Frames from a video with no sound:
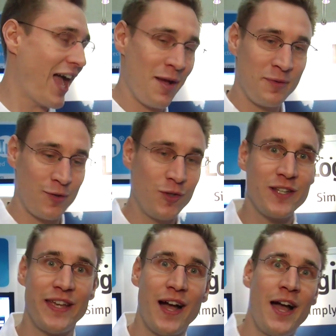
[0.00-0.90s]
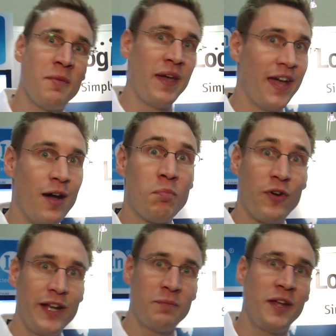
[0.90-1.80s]
Absolutely. I'm a
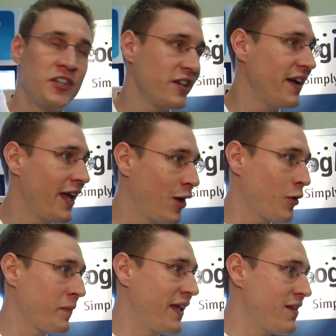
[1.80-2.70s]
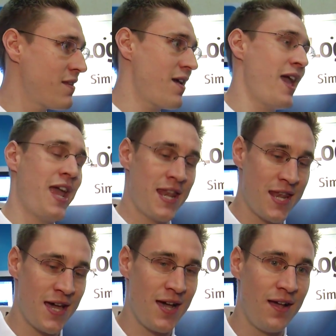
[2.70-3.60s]
product manager at LogMeIn,
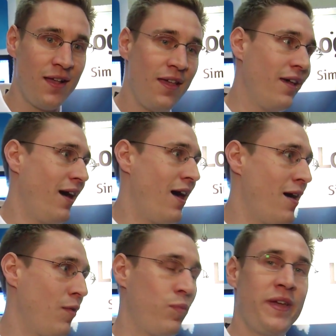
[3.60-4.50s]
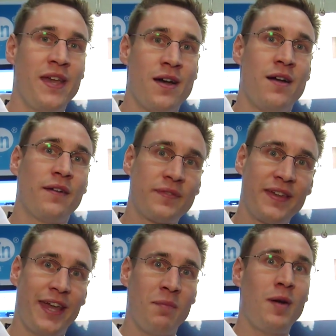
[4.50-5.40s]
and we
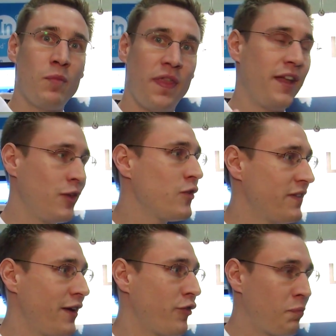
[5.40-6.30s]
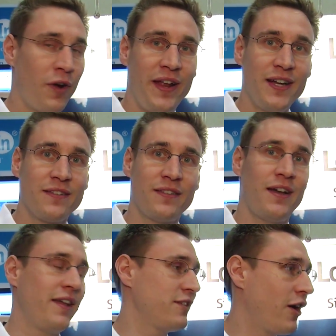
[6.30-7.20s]
came up with a new set of products
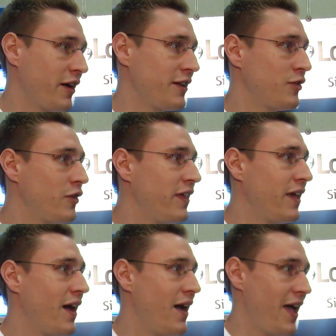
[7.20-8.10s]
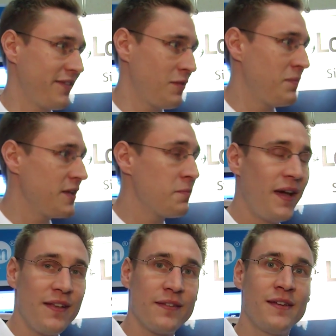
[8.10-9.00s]
targeted to the SMB
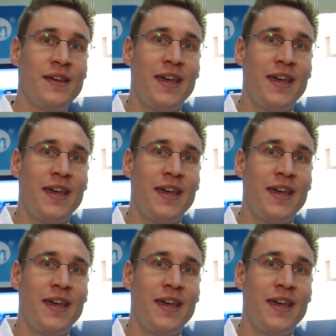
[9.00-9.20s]
space,